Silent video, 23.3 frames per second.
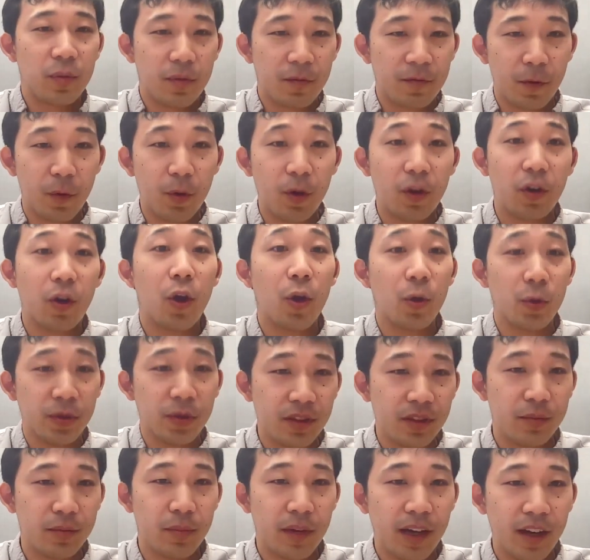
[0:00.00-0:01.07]
for
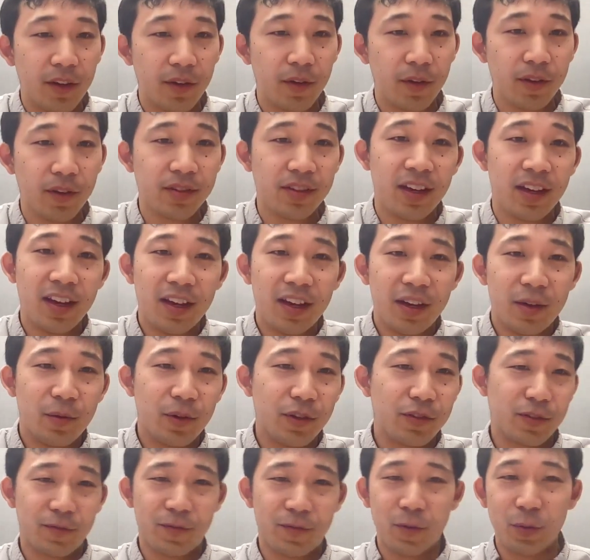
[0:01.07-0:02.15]
hosted models,
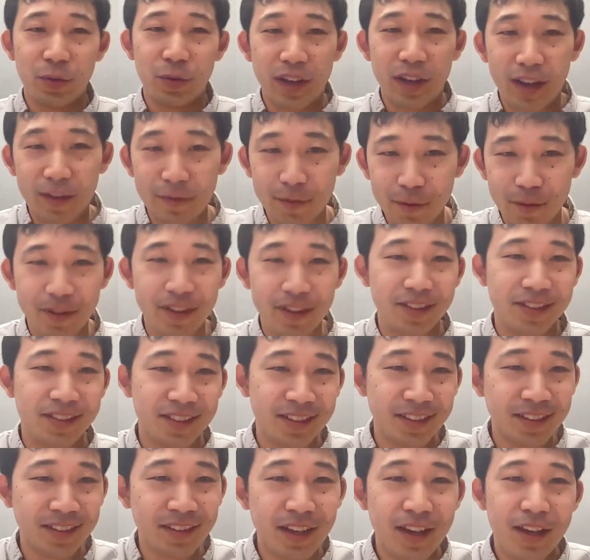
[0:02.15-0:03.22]
which for whatever
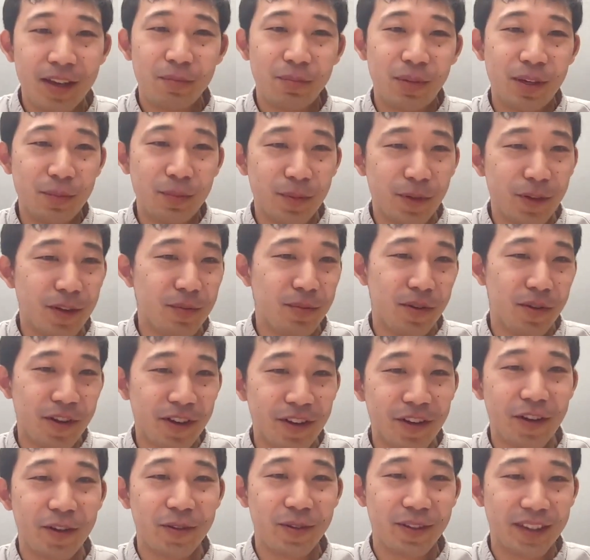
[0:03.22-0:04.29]
reason, people are more
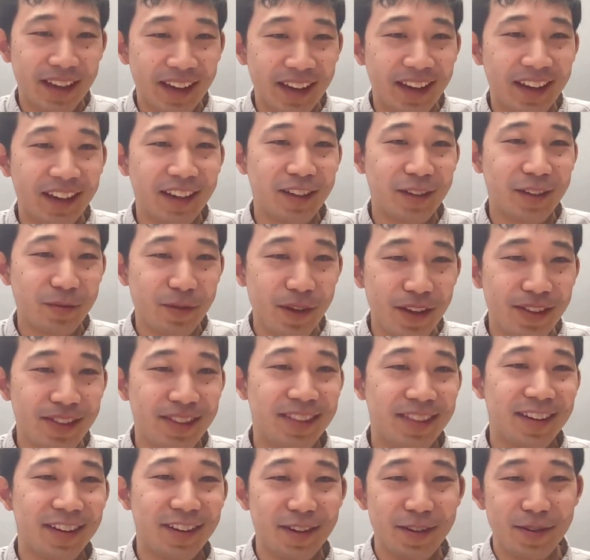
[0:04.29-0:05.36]
okay when
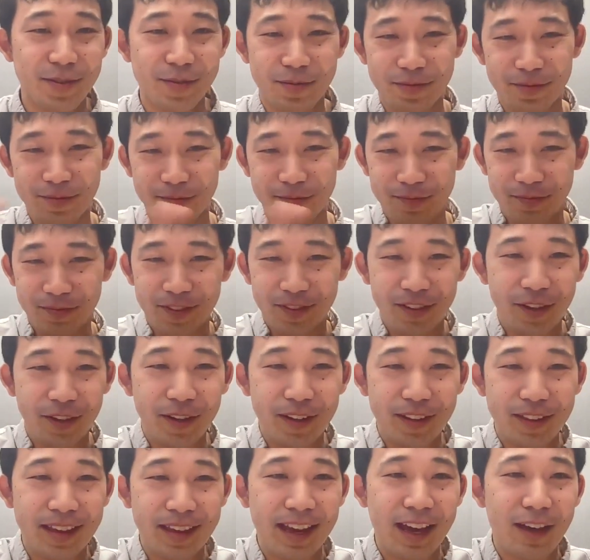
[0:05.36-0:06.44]

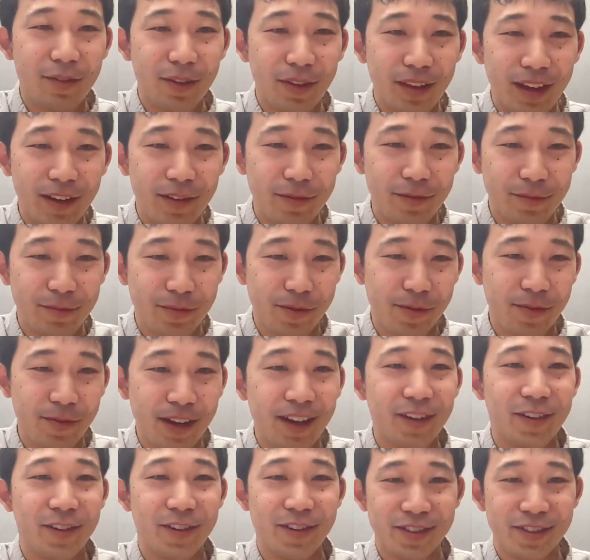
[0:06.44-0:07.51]
they have a lot of
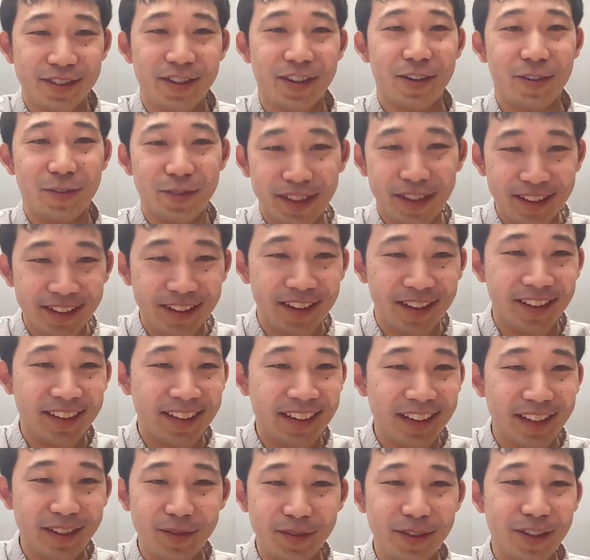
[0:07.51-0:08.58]
providers already on
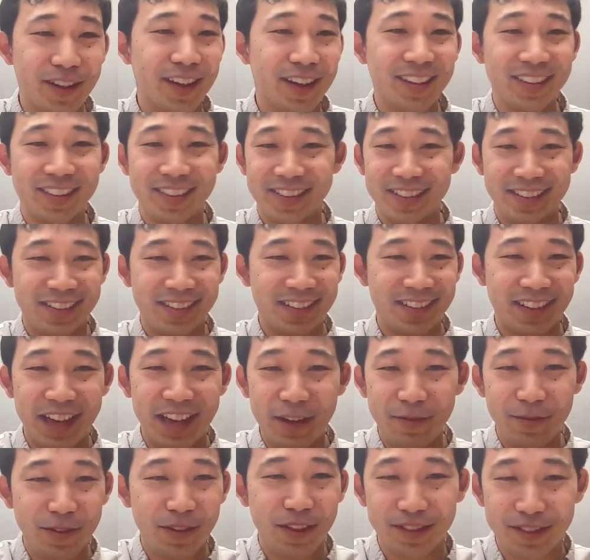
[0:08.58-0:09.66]
AWS,
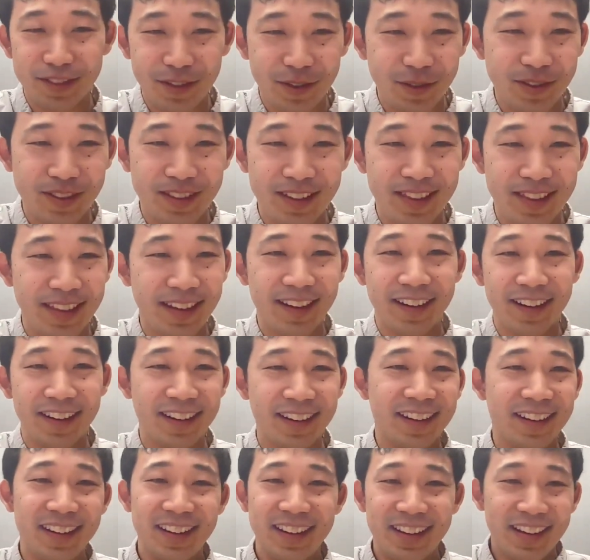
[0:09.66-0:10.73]
everything's hosted there.
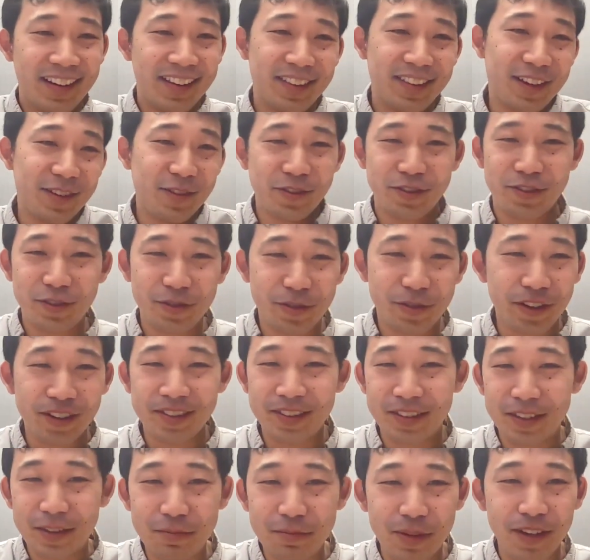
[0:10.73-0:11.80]
They just
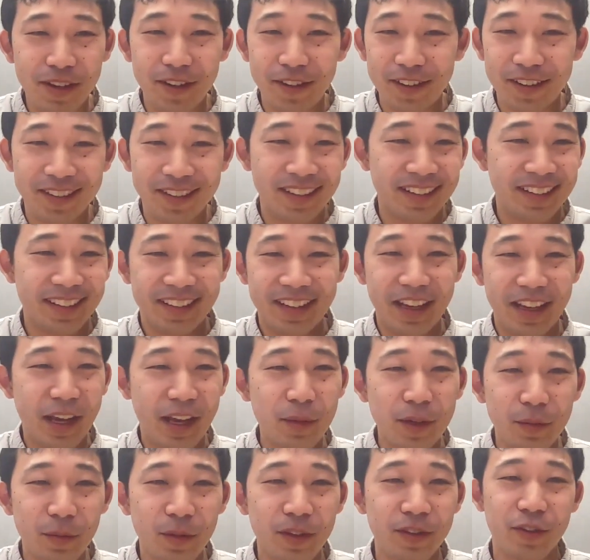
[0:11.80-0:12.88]
trust it better. I
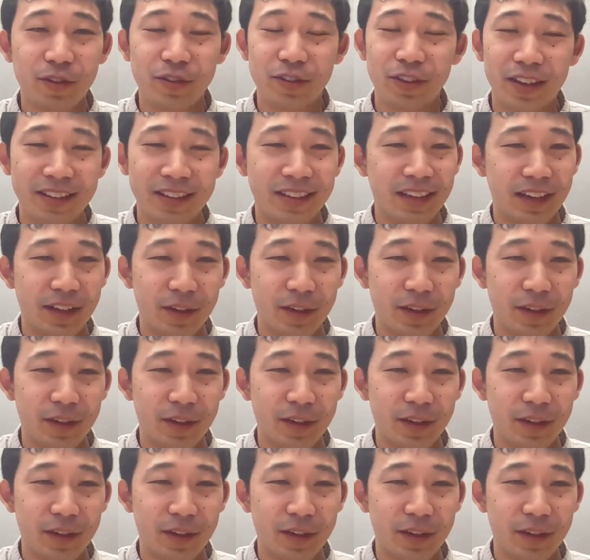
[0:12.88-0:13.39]
mean, when you're talking